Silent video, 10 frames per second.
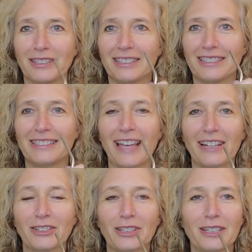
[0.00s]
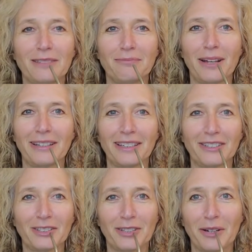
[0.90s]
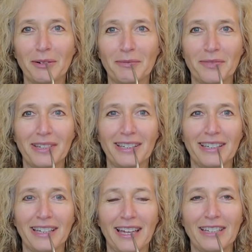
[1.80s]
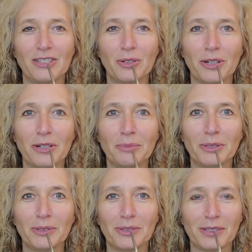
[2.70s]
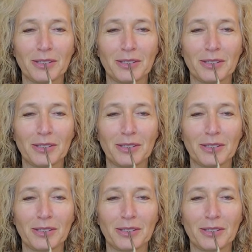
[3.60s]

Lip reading: This is actually my lunch, so enjoy your blues.